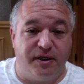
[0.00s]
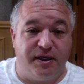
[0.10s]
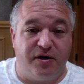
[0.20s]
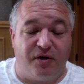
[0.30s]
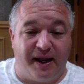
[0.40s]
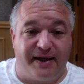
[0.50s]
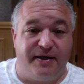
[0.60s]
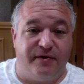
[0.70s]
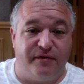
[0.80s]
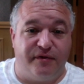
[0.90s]

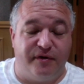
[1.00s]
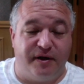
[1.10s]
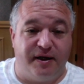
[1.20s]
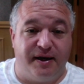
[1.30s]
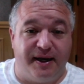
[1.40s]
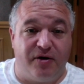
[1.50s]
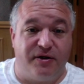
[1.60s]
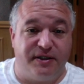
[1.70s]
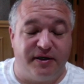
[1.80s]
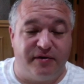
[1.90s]
interactive uh,
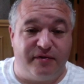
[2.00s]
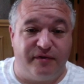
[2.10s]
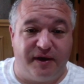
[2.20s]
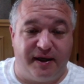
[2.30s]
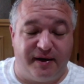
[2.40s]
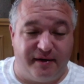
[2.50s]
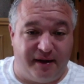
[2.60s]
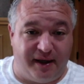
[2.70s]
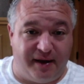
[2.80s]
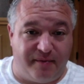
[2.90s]
narrative and,
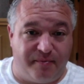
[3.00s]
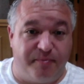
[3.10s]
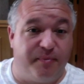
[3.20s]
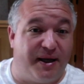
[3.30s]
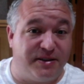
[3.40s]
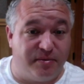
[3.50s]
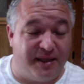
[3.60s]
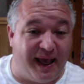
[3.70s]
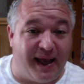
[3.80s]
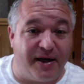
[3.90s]
and
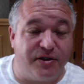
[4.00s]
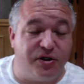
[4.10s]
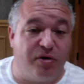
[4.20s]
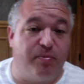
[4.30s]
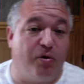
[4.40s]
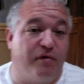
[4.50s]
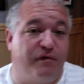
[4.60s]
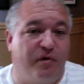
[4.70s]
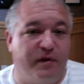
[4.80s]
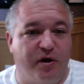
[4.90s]
possibly add it to your
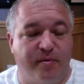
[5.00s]
portfolio.